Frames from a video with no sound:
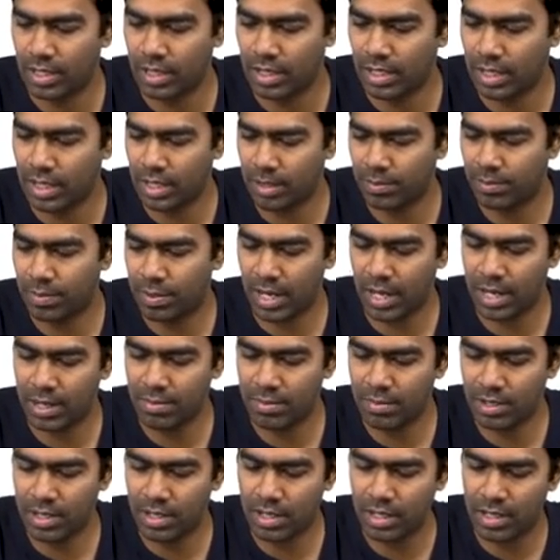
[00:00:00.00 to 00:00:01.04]
in
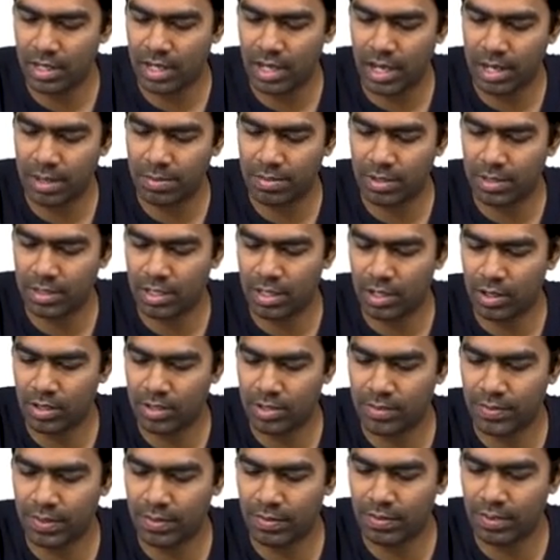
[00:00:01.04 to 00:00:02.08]
primary
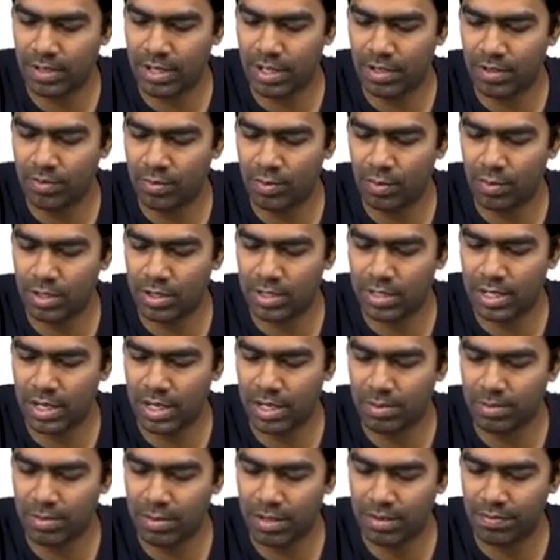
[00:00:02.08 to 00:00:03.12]
hyperthyroidism, whenever T4 is
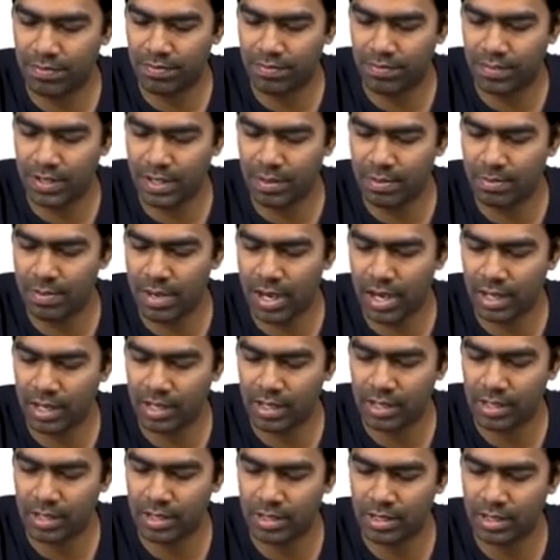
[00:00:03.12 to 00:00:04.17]
high, by feedback,
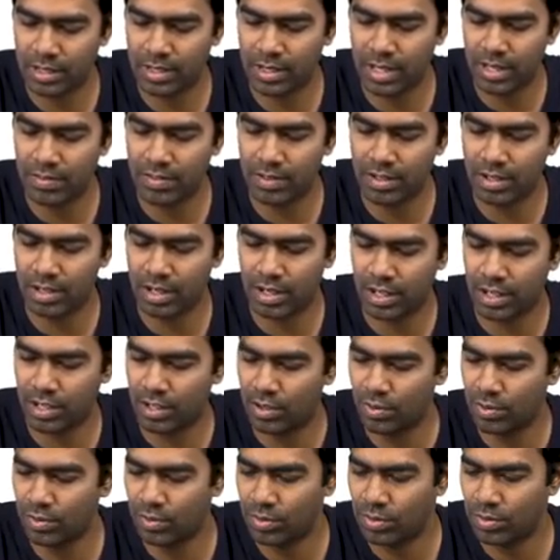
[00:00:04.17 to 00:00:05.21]
they will try
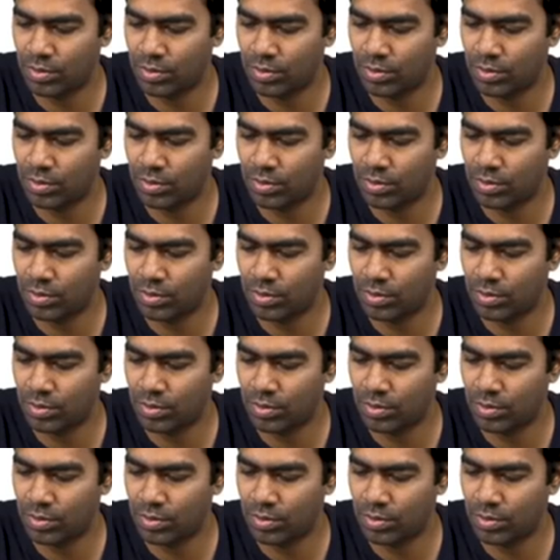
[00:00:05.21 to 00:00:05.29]
to